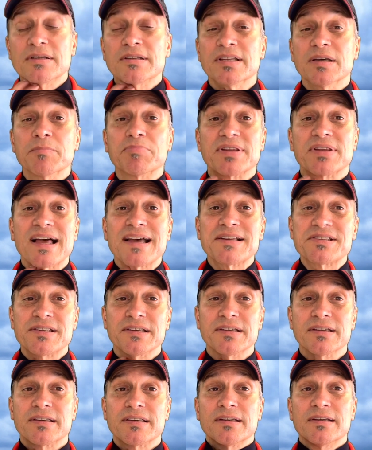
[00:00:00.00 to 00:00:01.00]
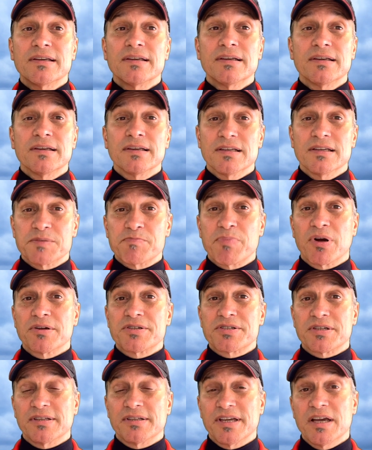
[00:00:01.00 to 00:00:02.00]
that plastic is
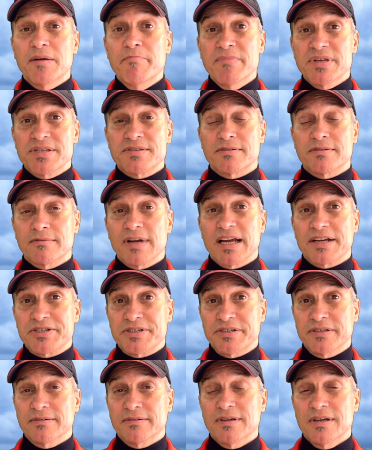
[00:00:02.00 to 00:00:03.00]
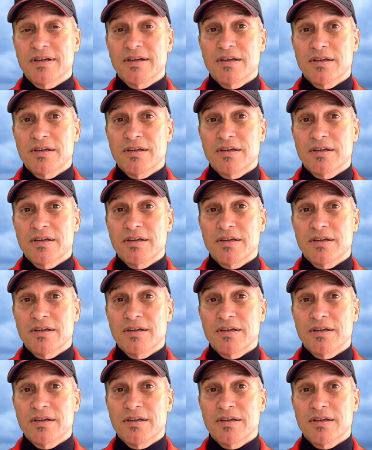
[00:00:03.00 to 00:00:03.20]
partially a misdirection.